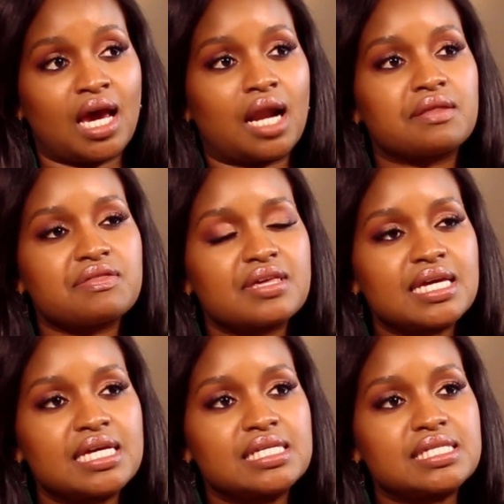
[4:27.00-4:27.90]
Another thing
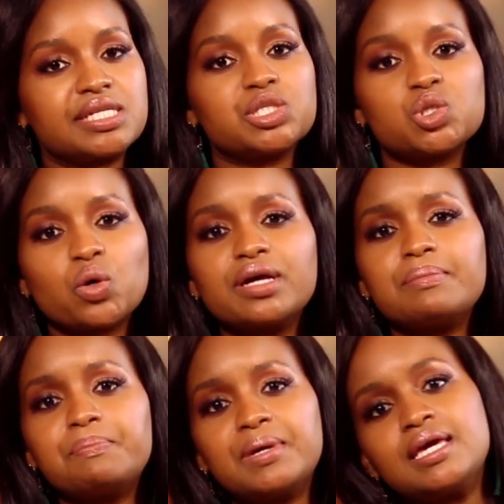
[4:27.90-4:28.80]
is enjoy
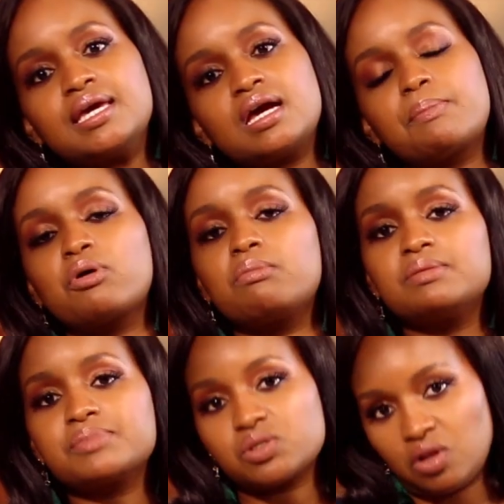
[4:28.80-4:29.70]
being a
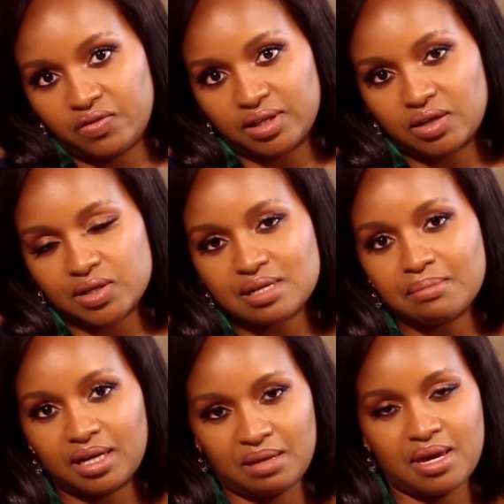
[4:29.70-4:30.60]
problem solver, not a
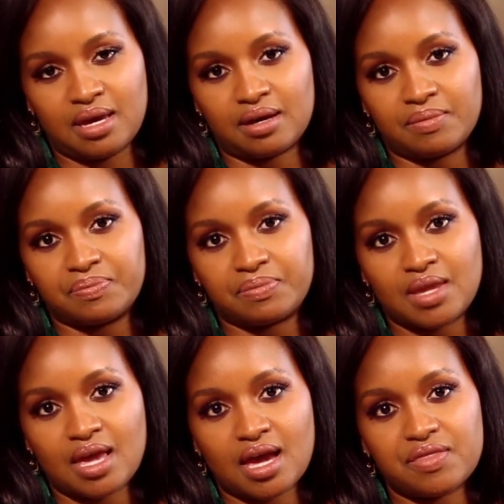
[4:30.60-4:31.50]
money maker.
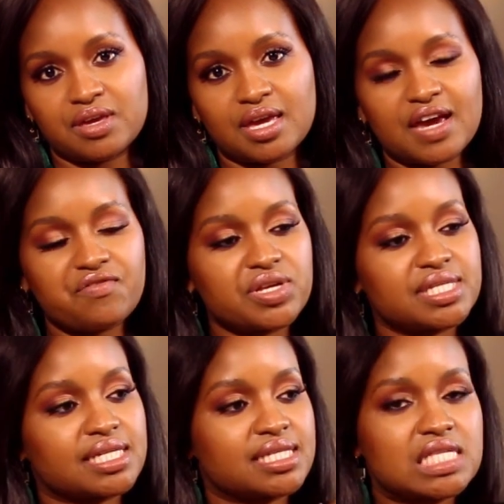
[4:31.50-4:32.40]
I think every
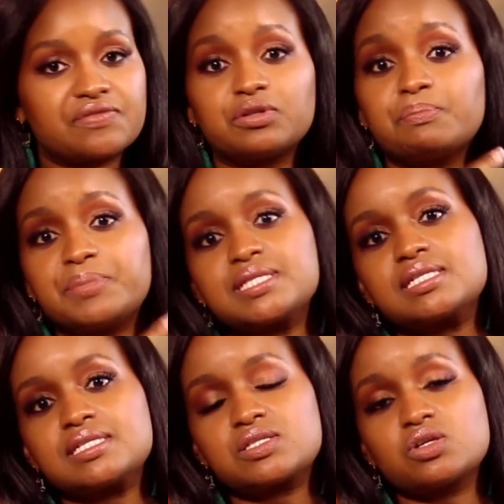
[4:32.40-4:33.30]
successful
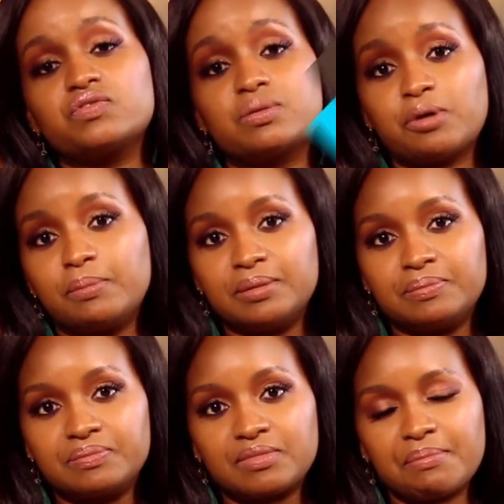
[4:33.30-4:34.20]
business solved a problem.
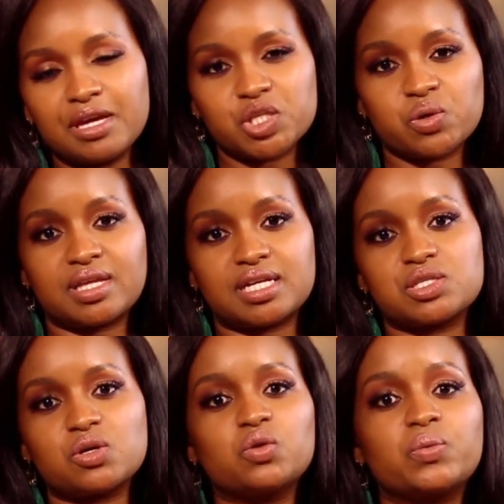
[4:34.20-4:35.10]
Make sure that
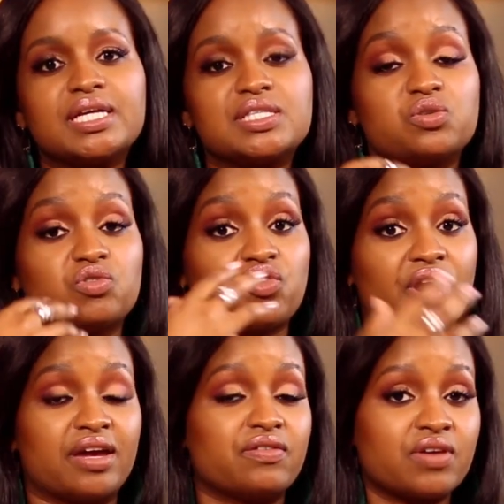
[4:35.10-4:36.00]
it's always your
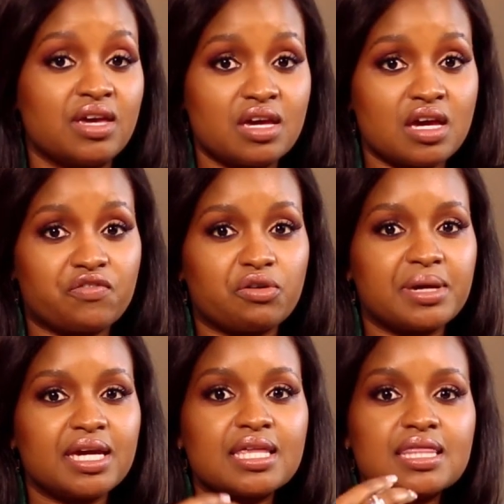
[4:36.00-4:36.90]
drive. For
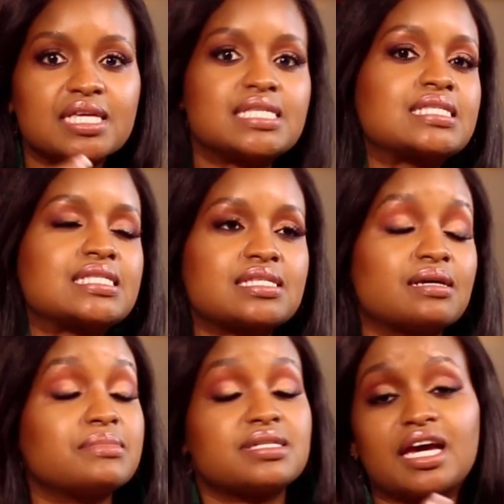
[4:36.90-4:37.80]
me, in this
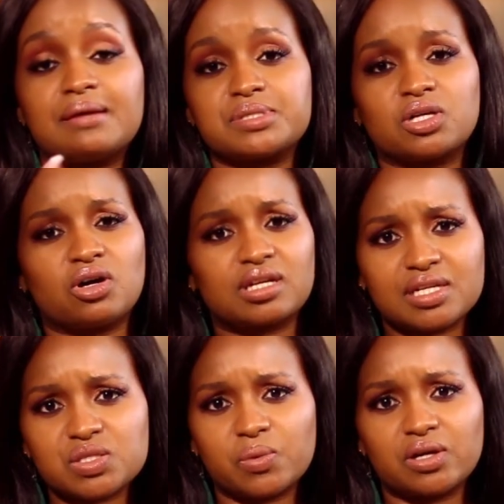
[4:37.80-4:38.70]
sometimes
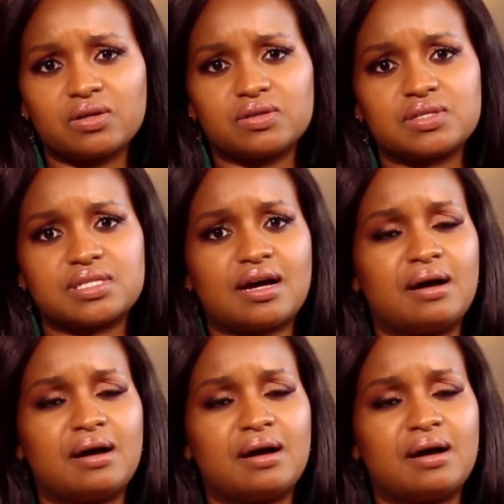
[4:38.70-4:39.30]
godless world,